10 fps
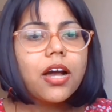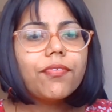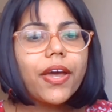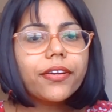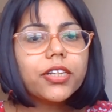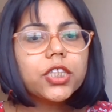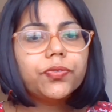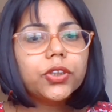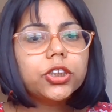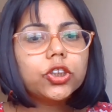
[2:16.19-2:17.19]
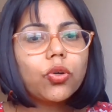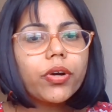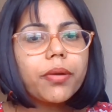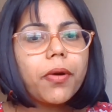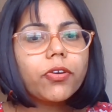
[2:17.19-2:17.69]
Flanery's first
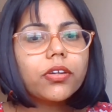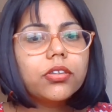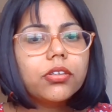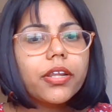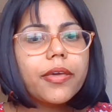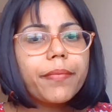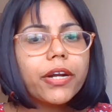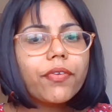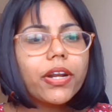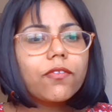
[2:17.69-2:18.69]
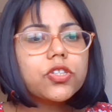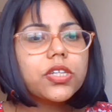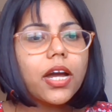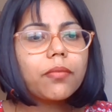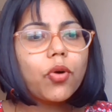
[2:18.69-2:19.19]
story about a girl he met when he was a
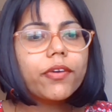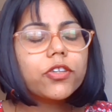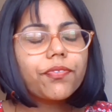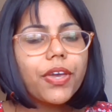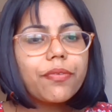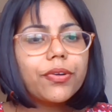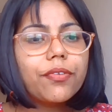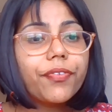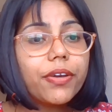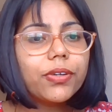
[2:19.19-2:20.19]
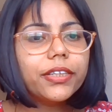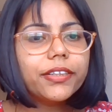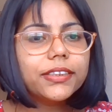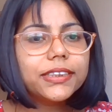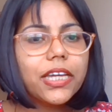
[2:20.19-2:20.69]
young boy was favor favorably
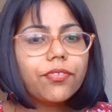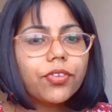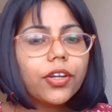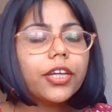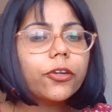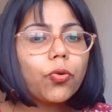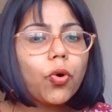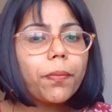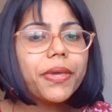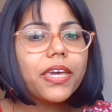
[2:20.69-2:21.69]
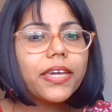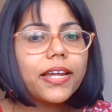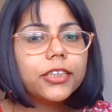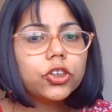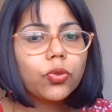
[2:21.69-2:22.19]
received. He wrote Mickey
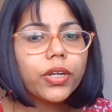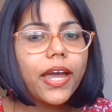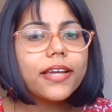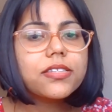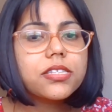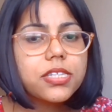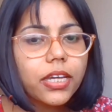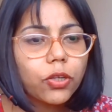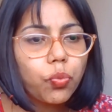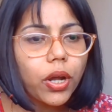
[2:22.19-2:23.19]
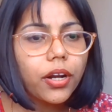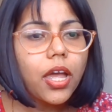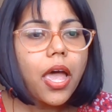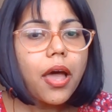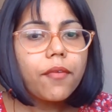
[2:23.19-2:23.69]
Kelley's story as his second one
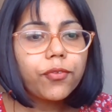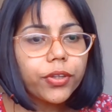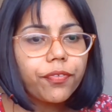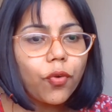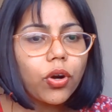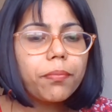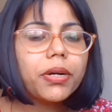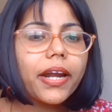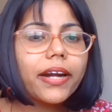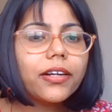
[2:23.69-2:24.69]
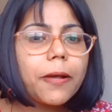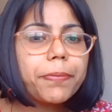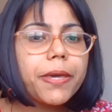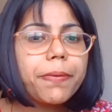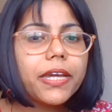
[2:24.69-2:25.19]
for the forum, but ended up
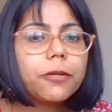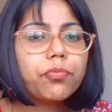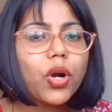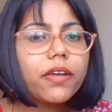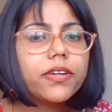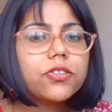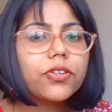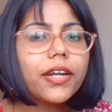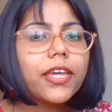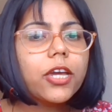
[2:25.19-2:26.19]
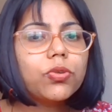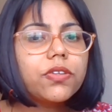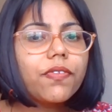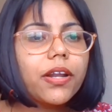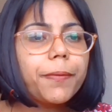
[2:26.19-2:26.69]
keeping it private so that he could
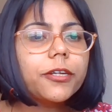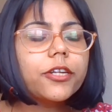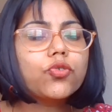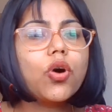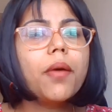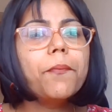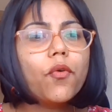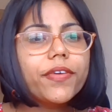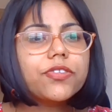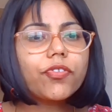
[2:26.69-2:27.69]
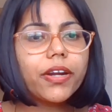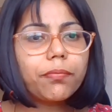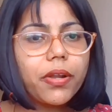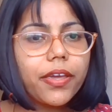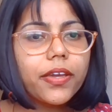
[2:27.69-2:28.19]
develop it into a movie
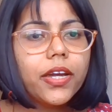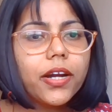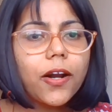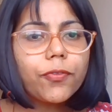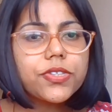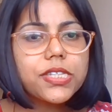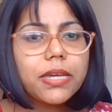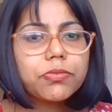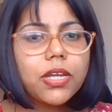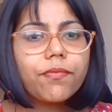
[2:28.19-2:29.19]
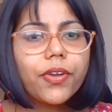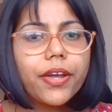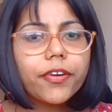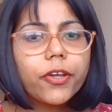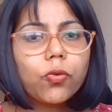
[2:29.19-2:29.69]
screenplay. Around the same time,
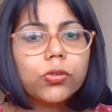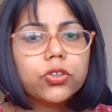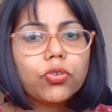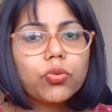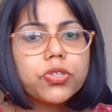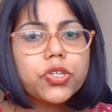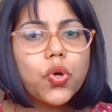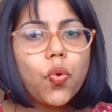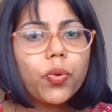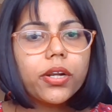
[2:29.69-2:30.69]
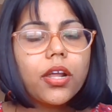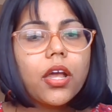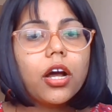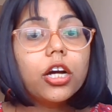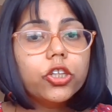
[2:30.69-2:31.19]
Flanery also wrote a novel,
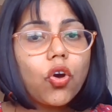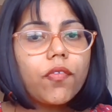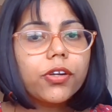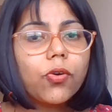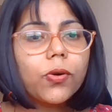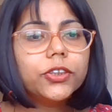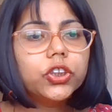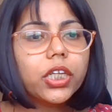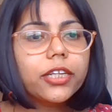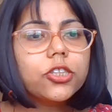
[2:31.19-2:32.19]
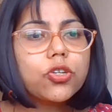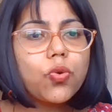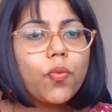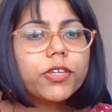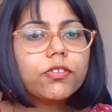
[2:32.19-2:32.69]
a novel called Jane
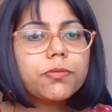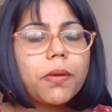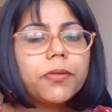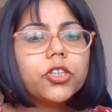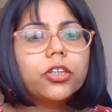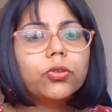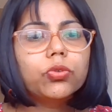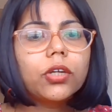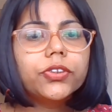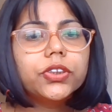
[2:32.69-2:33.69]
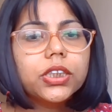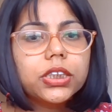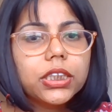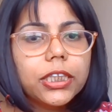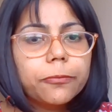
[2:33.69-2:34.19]
2, which was published in
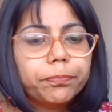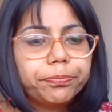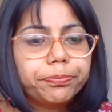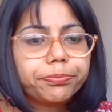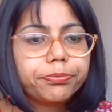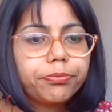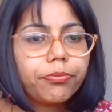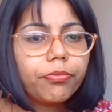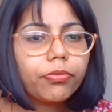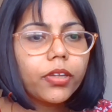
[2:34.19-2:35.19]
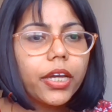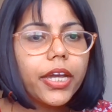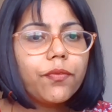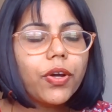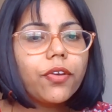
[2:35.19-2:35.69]
2016
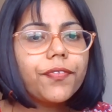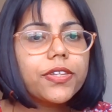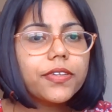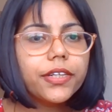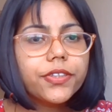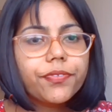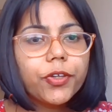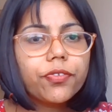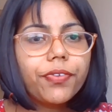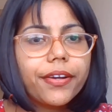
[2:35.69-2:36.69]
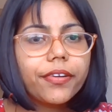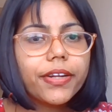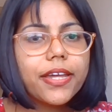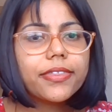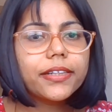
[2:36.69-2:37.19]
in one of his interviews,
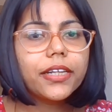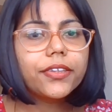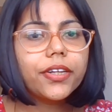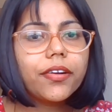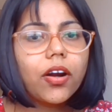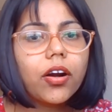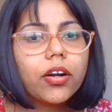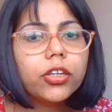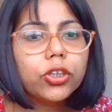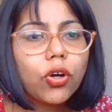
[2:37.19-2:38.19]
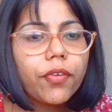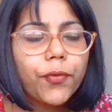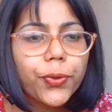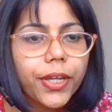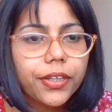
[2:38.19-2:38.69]
Flanery has said that there are a lot of
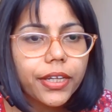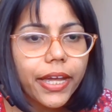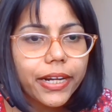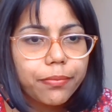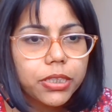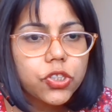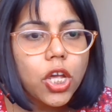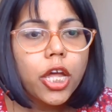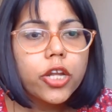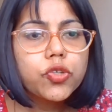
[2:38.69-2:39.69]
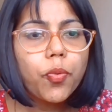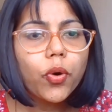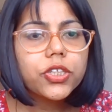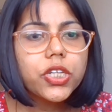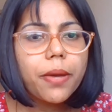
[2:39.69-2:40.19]
authentic elements to
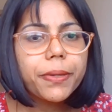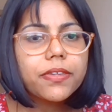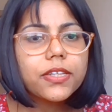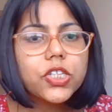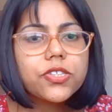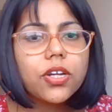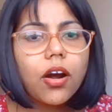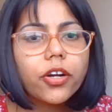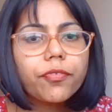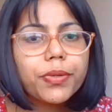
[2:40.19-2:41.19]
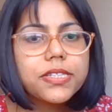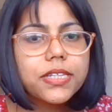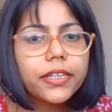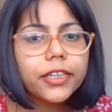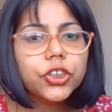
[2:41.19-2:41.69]
Born a Champion, such as the art of
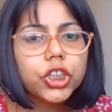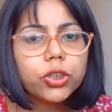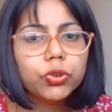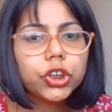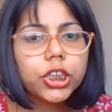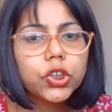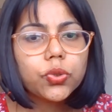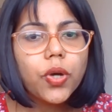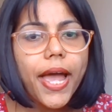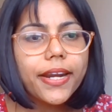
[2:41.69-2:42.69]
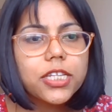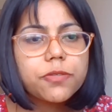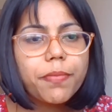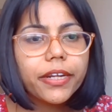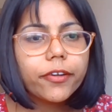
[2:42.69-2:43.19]
Brazilian Jiu-Jitsu and its
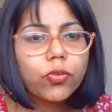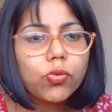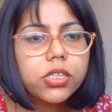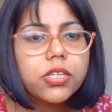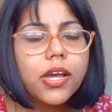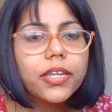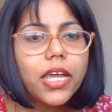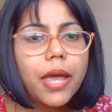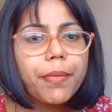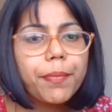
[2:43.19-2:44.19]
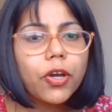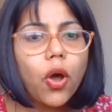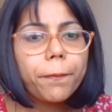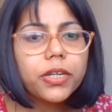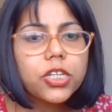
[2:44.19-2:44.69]
many rules, the MMA
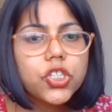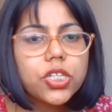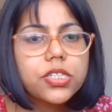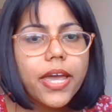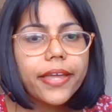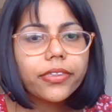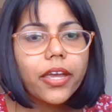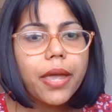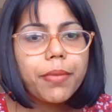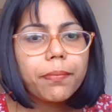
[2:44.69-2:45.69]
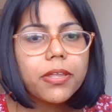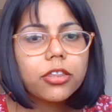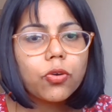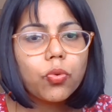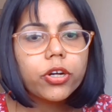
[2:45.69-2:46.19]
competitions, and the MMA
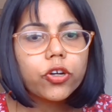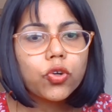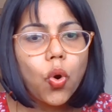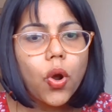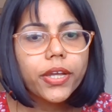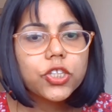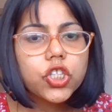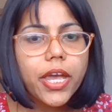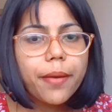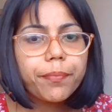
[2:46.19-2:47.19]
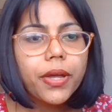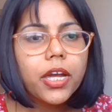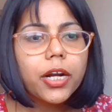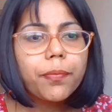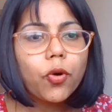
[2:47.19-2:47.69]
school Raw Champ.
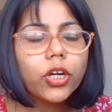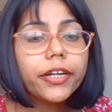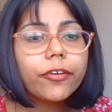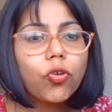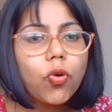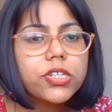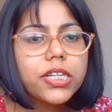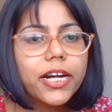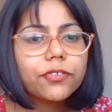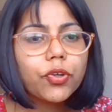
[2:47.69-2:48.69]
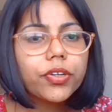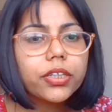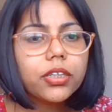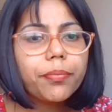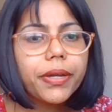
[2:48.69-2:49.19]
Reportedly, Raw stands for
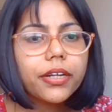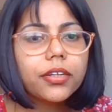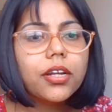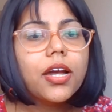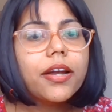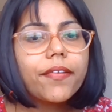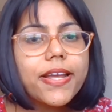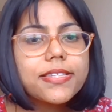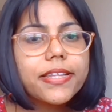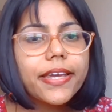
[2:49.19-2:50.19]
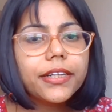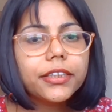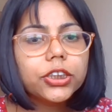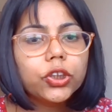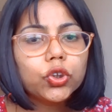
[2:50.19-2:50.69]
Real American Wrestling, and it
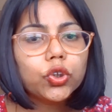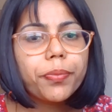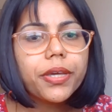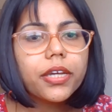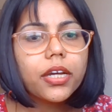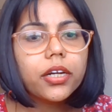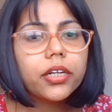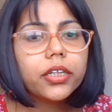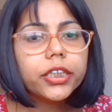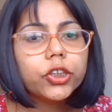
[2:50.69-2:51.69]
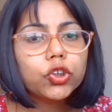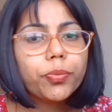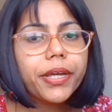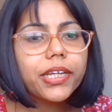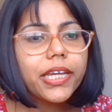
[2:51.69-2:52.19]
is used to be uh, it used to
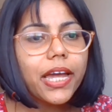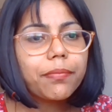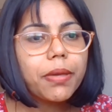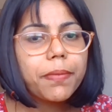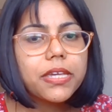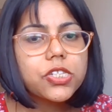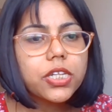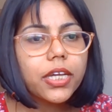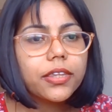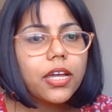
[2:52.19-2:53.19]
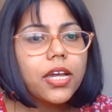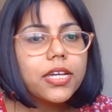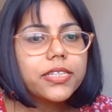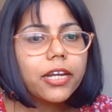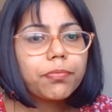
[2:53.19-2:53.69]
be an academy based in
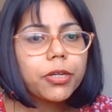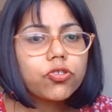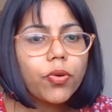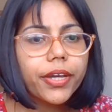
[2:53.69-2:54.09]
San Pedro.